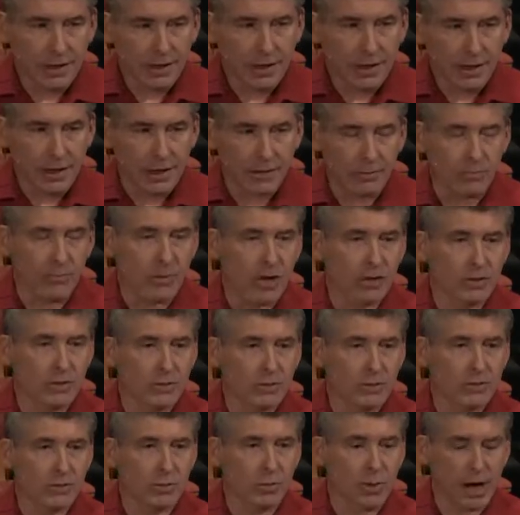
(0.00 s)
and her mother
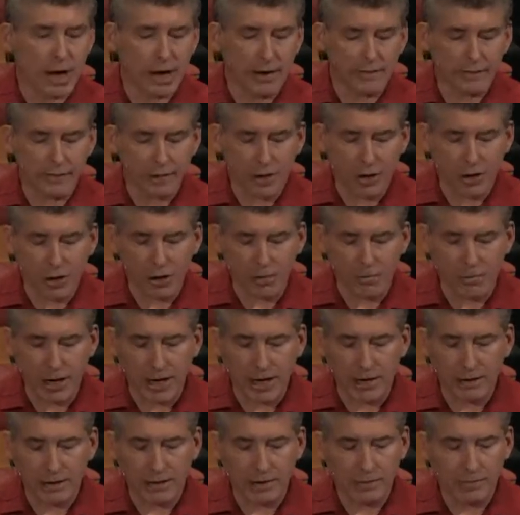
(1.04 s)
was a wife and a
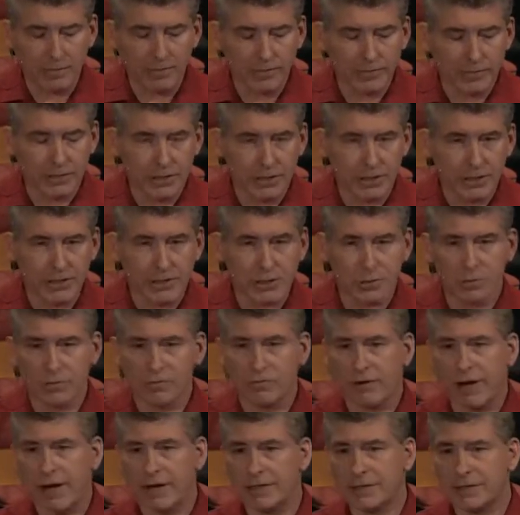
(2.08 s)
homemaker. She was
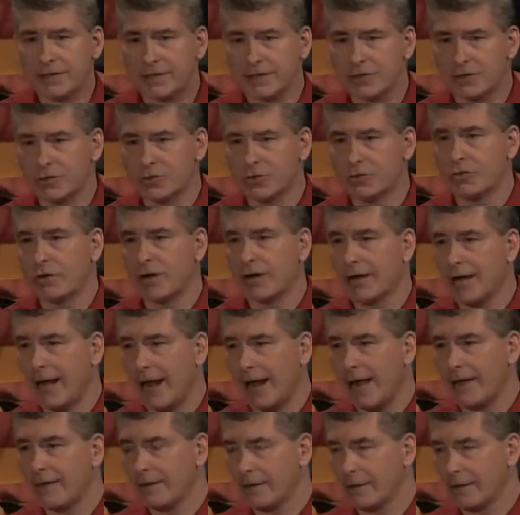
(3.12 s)
raised as a strict
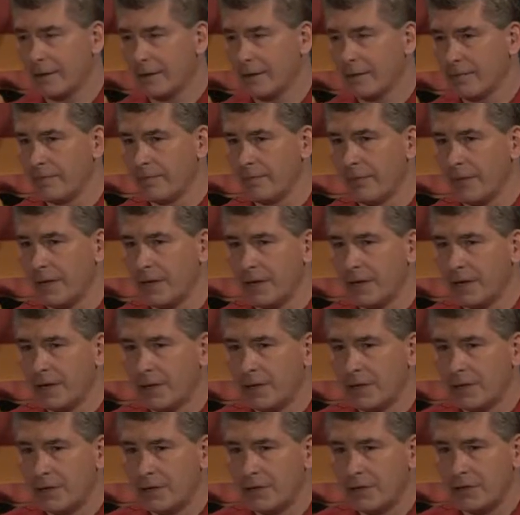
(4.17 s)
Catholic.
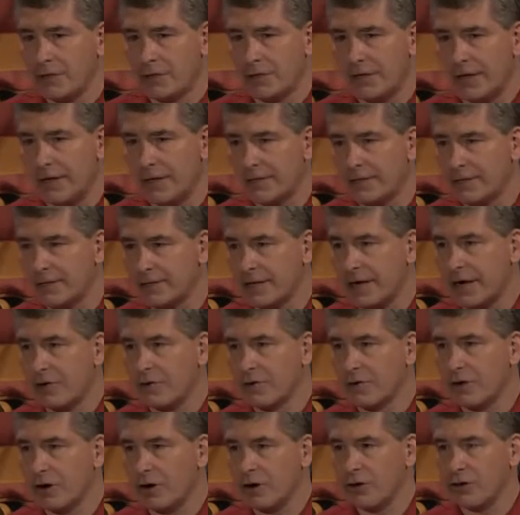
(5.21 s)
She attended
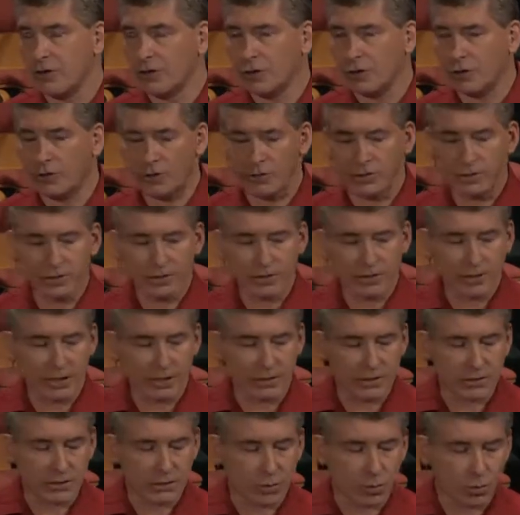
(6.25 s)
Sacred Heart Church
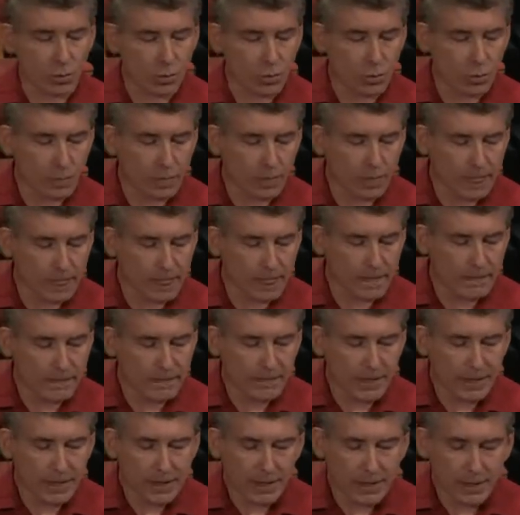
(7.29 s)
and school.
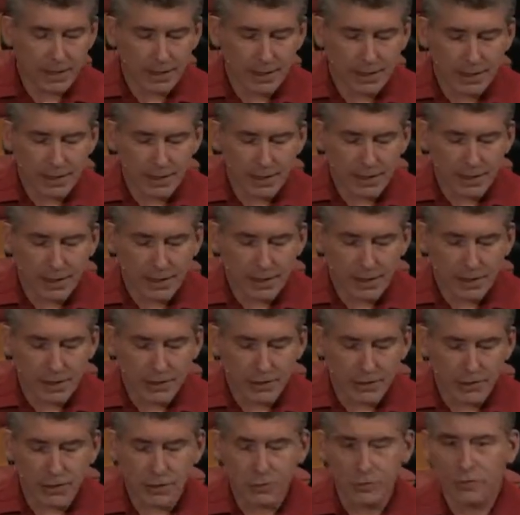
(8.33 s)

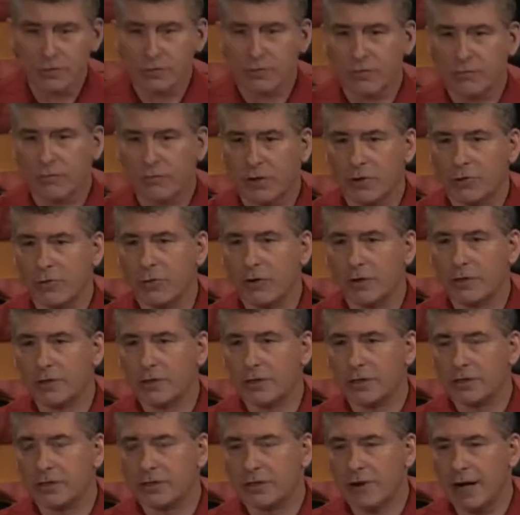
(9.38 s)
She was
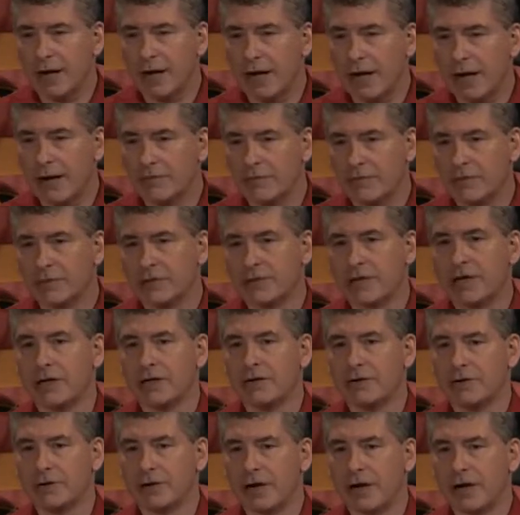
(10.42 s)
recruited straight out of her
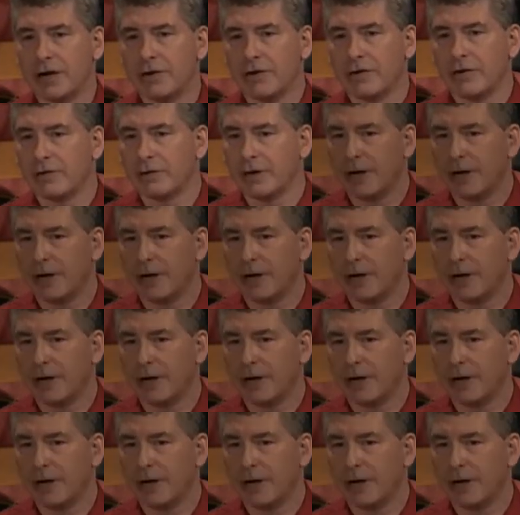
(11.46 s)
senior year